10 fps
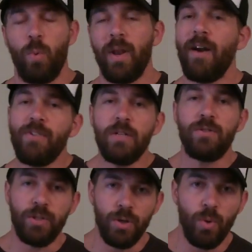Whatever you
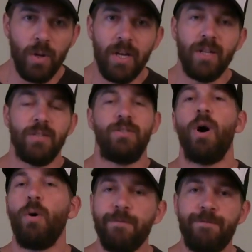do,
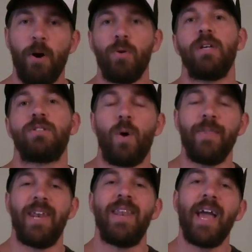don't focus
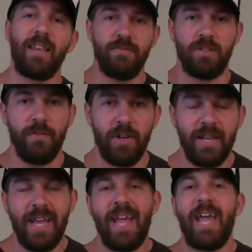on the negatives of
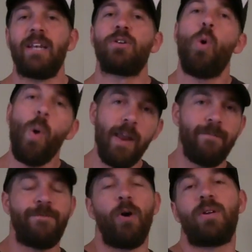it and quit
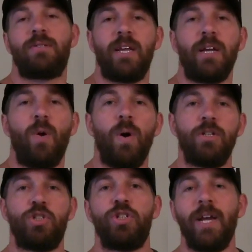focusing
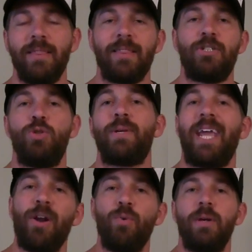on shit that you
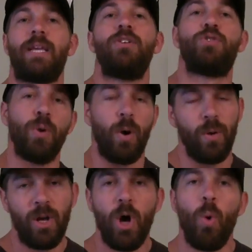can't really control.